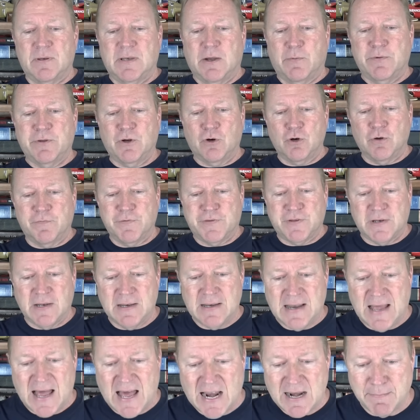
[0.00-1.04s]
Now, we don't know if it's an
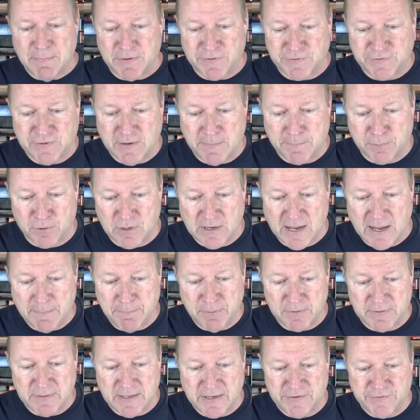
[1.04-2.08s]
anonymous tip or
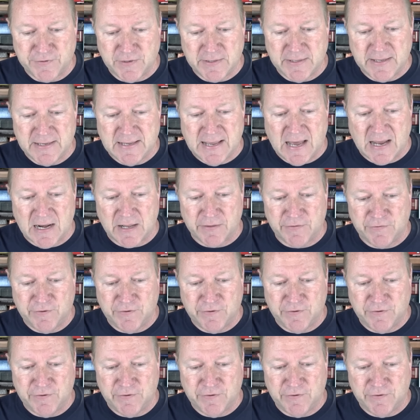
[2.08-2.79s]
not, but they said they got a